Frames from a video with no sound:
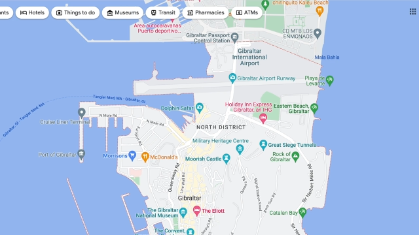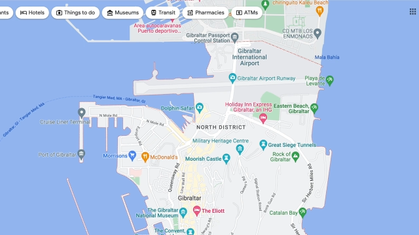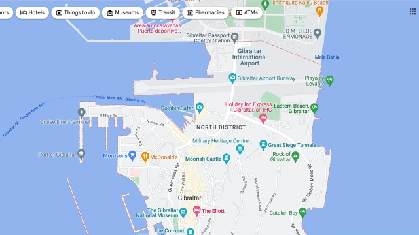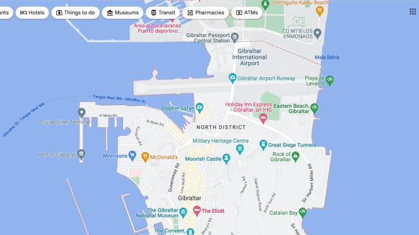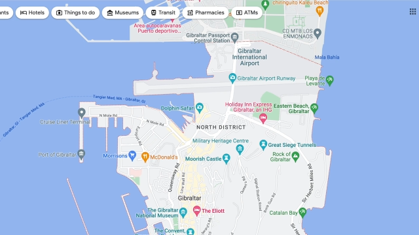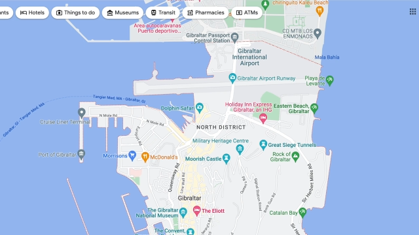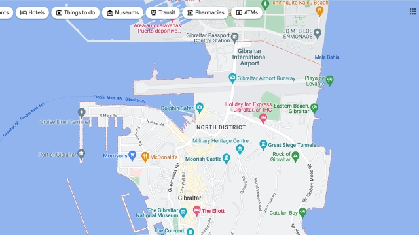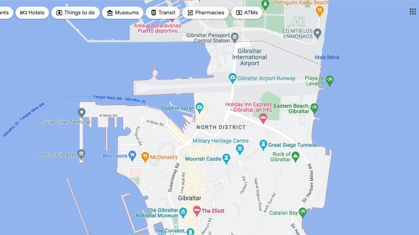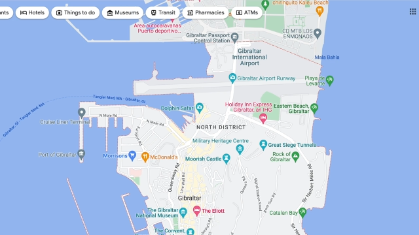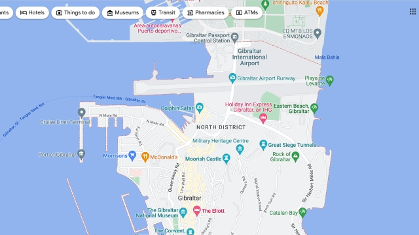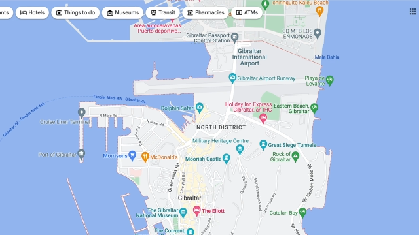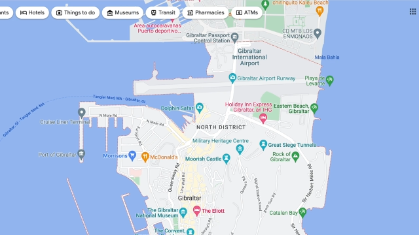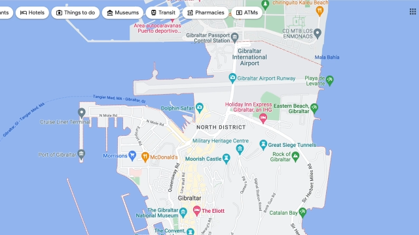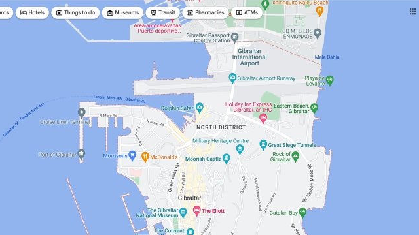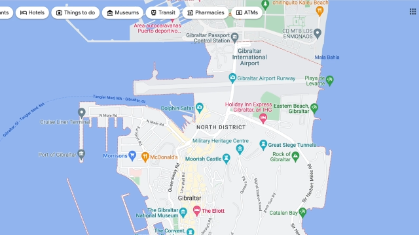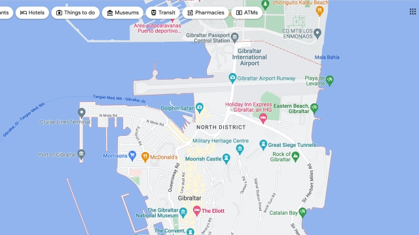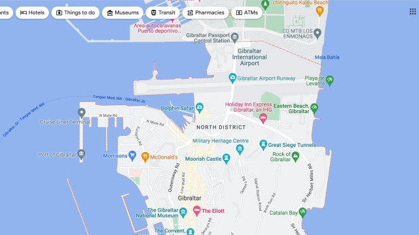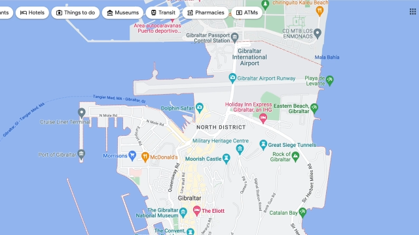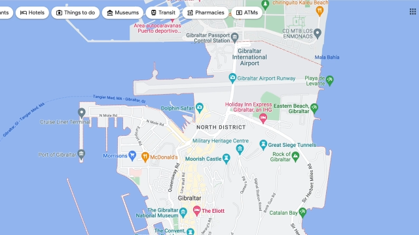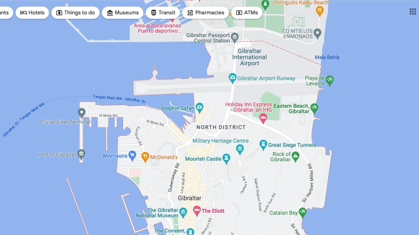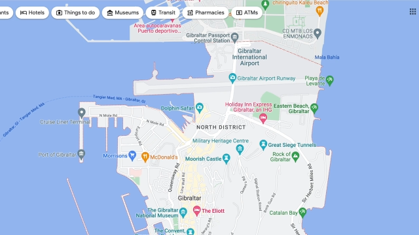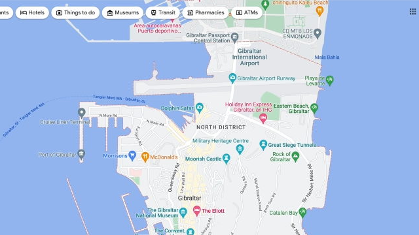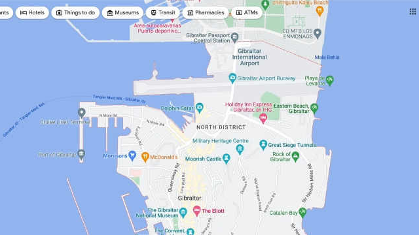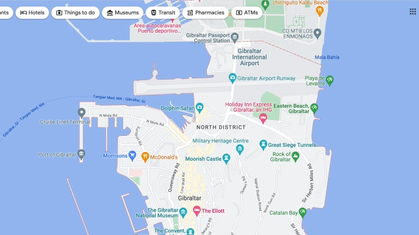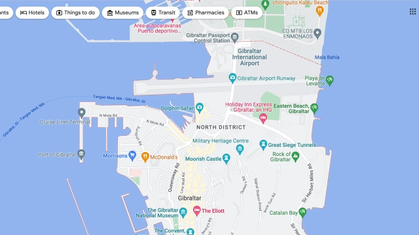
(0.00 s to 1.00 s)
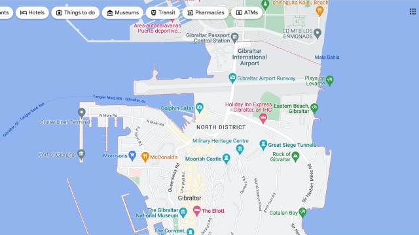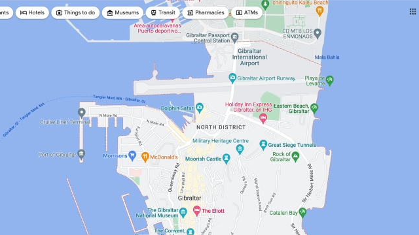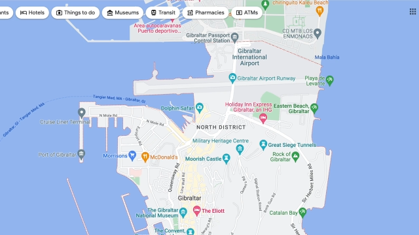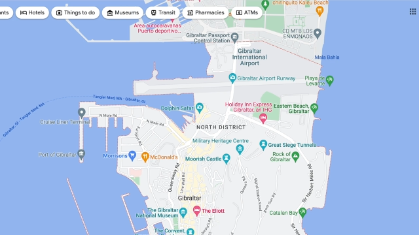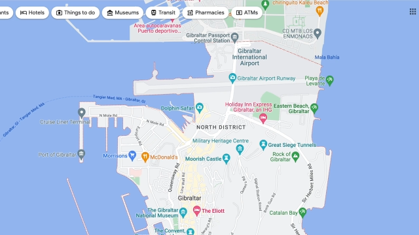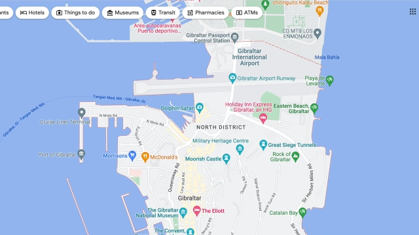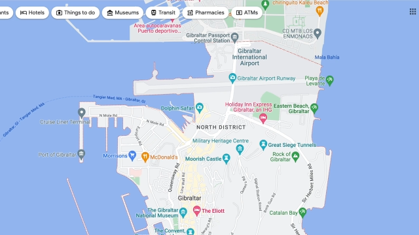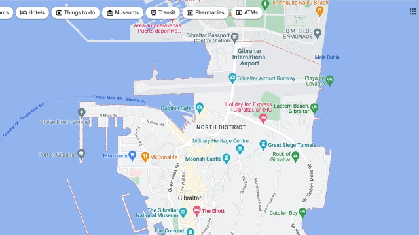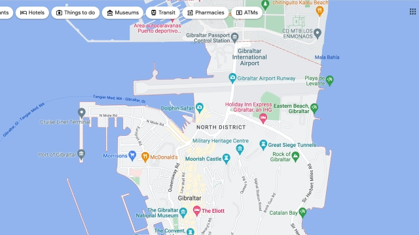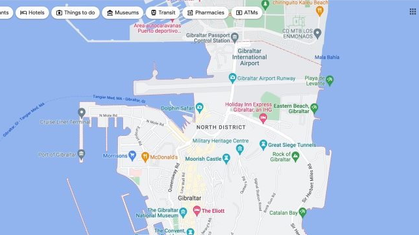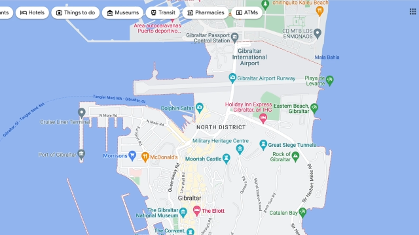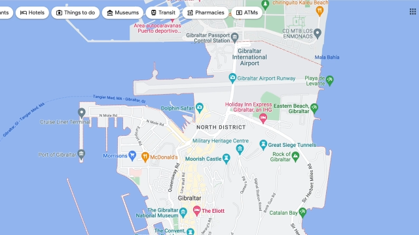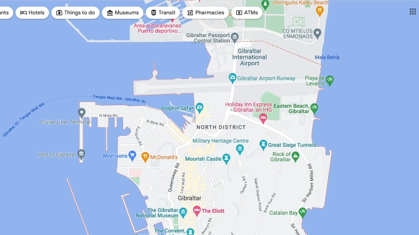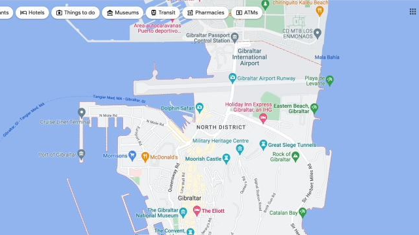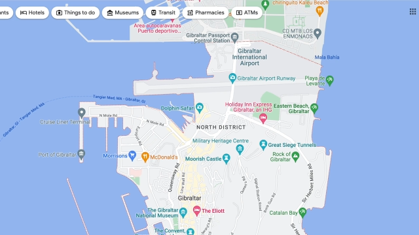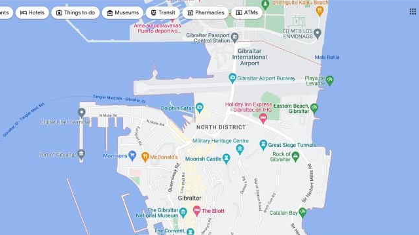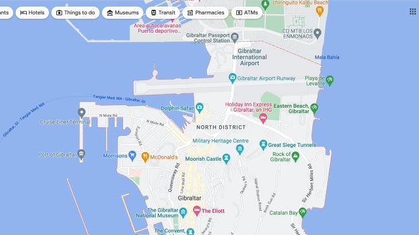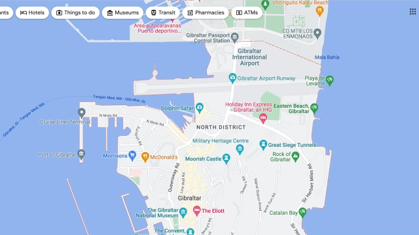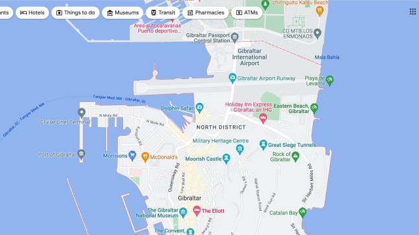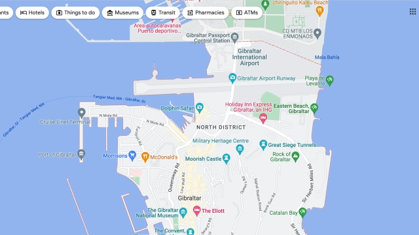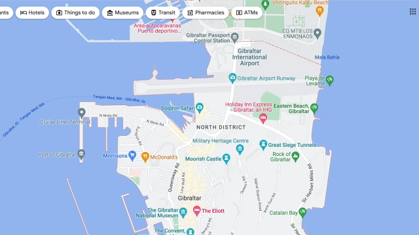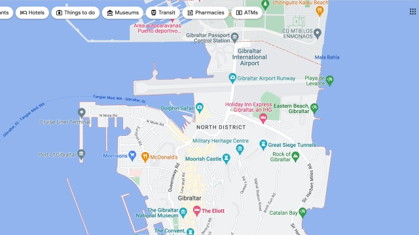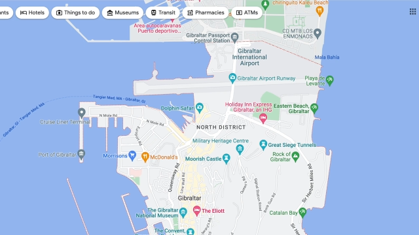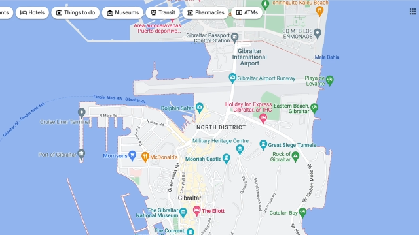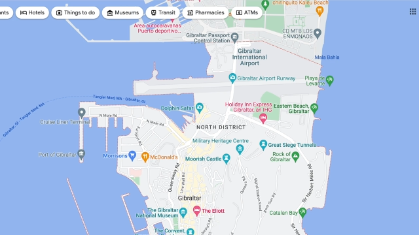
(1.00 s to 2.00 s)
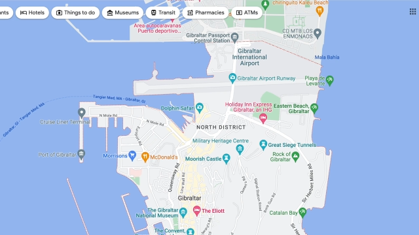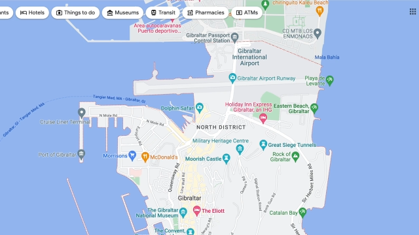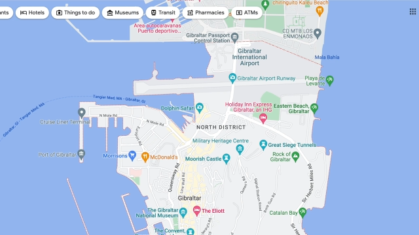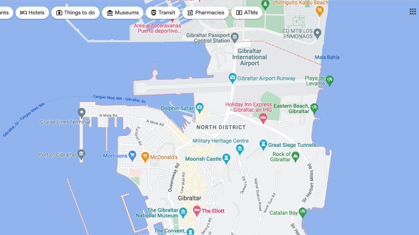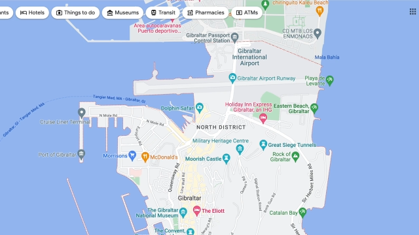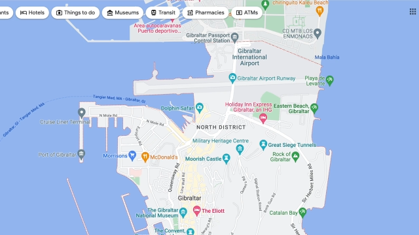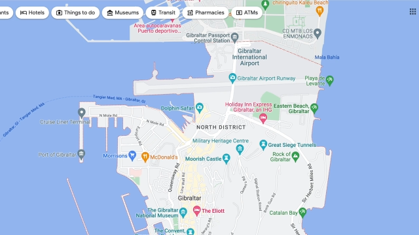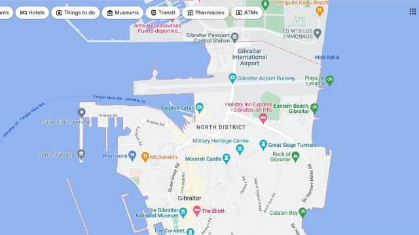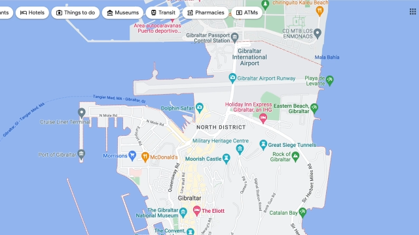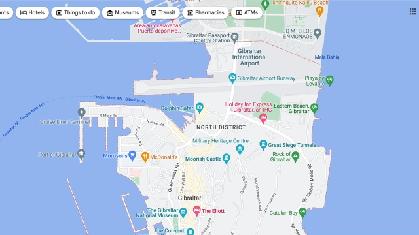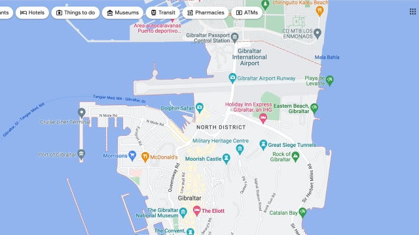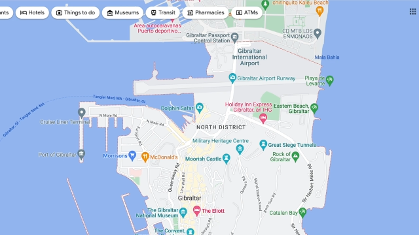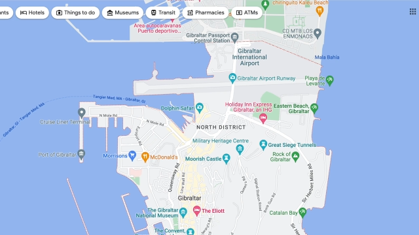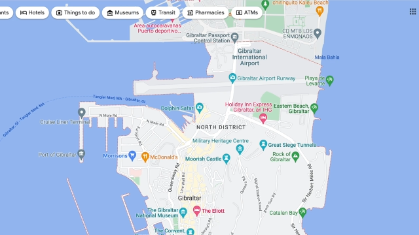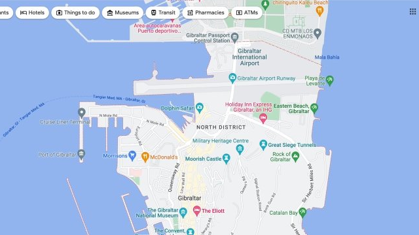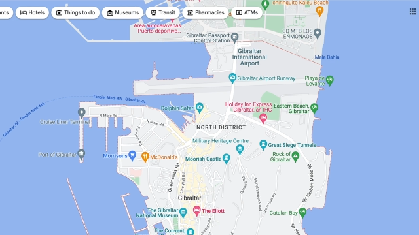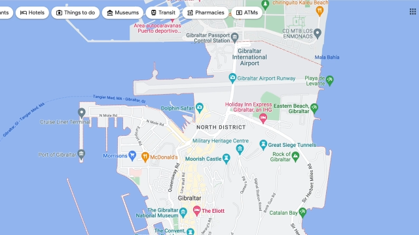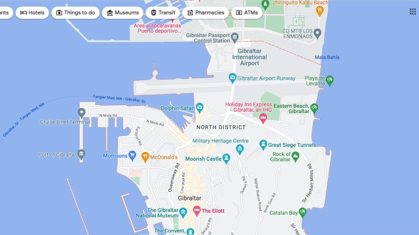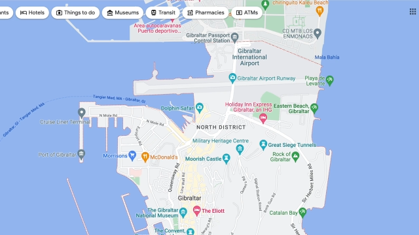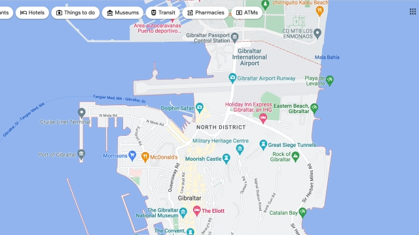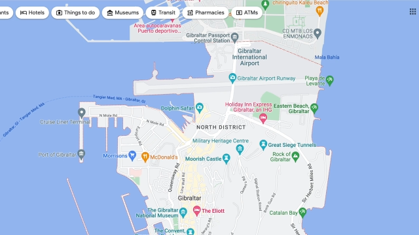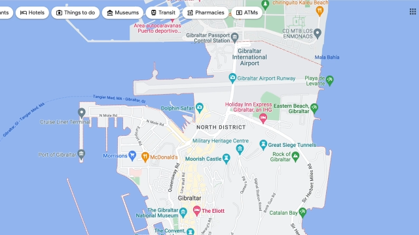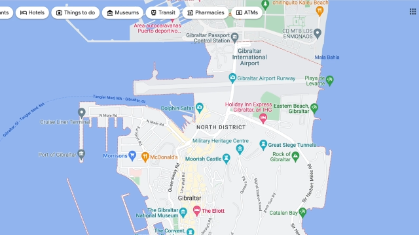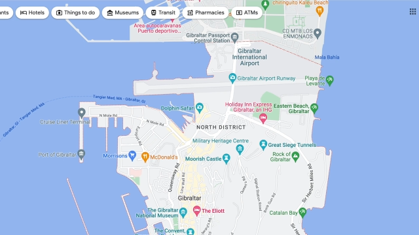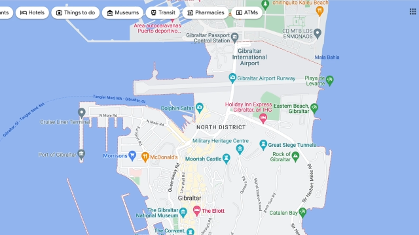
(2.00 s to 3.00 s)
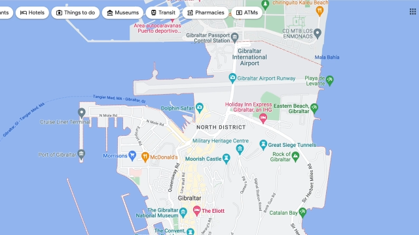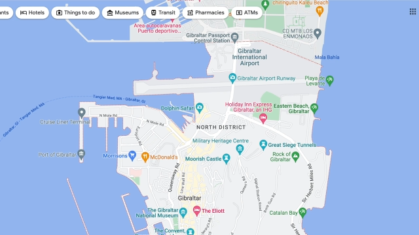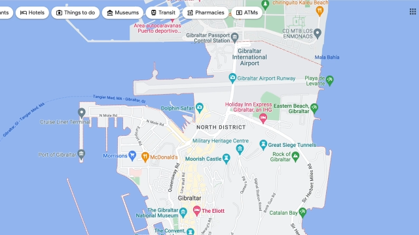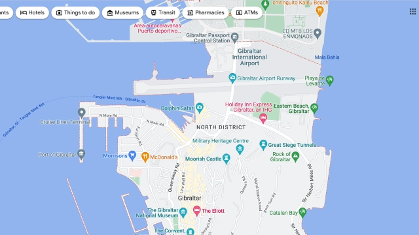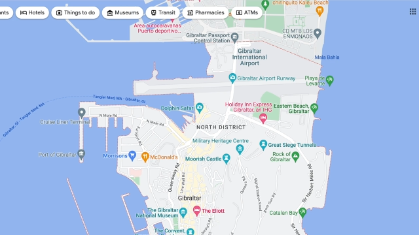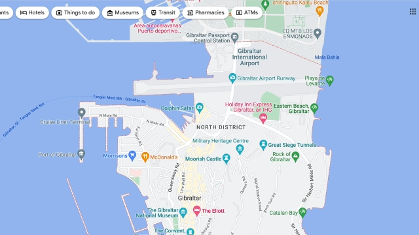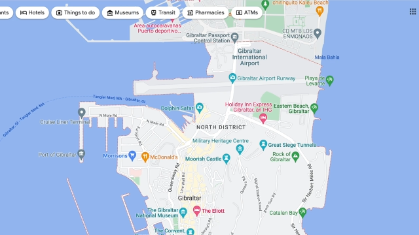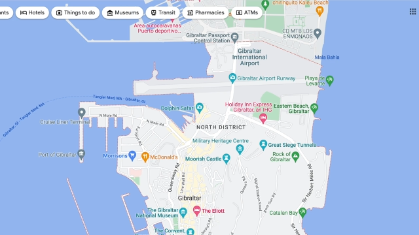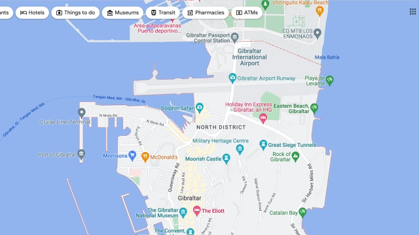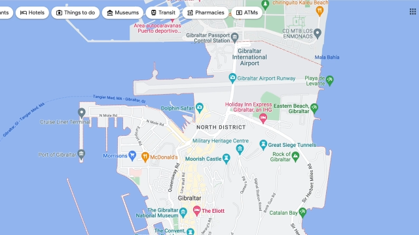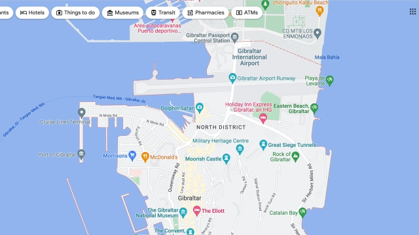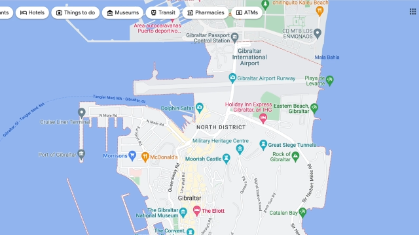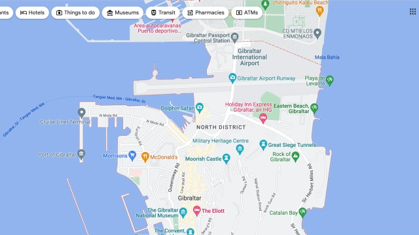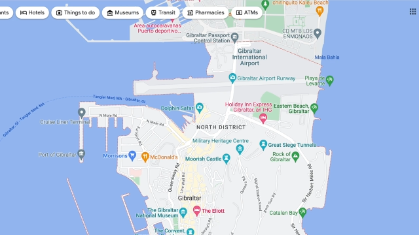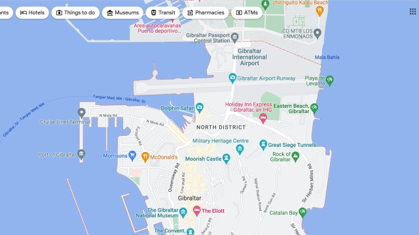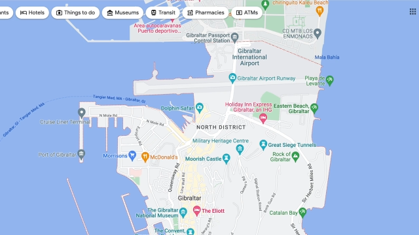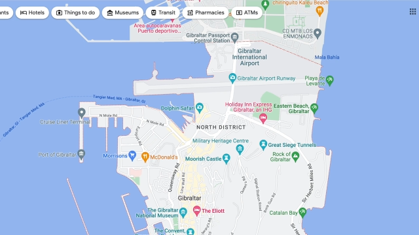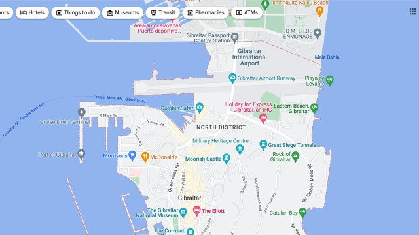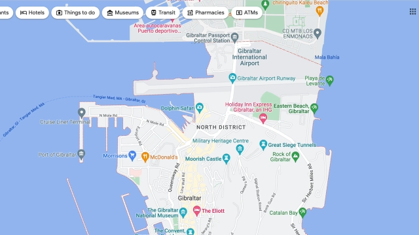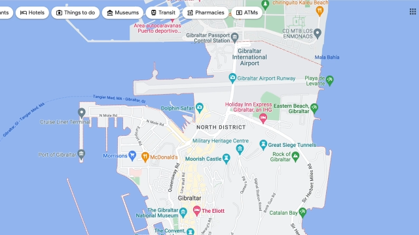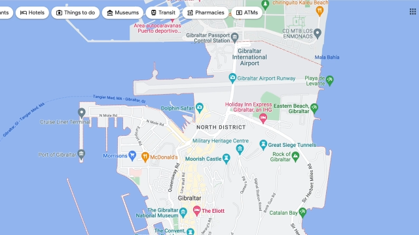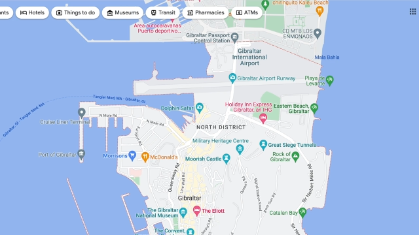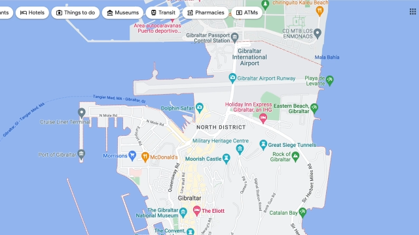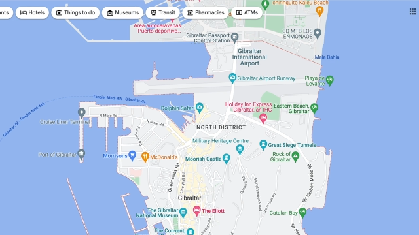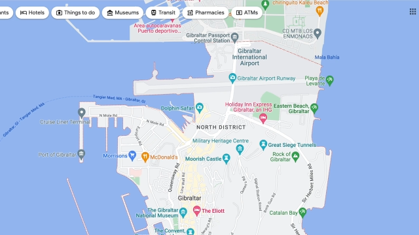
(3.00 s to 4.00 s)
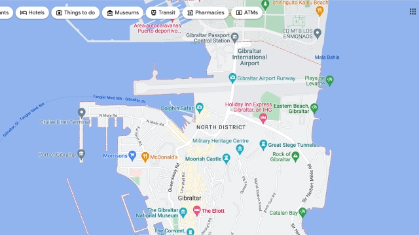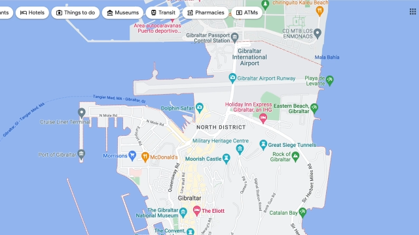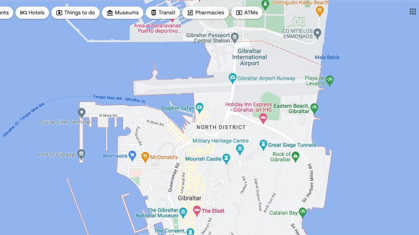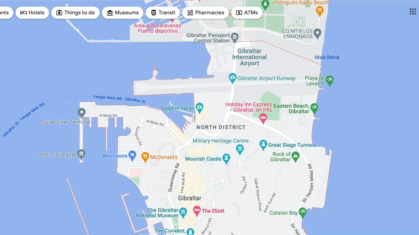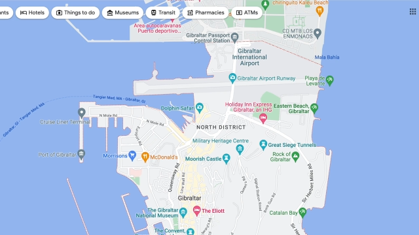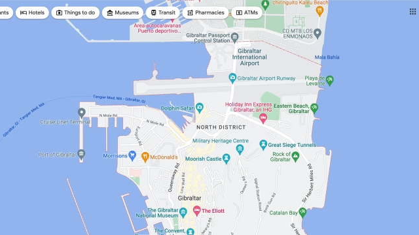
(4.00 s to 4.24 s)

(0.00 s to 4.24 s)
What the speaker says: (no speaker visible)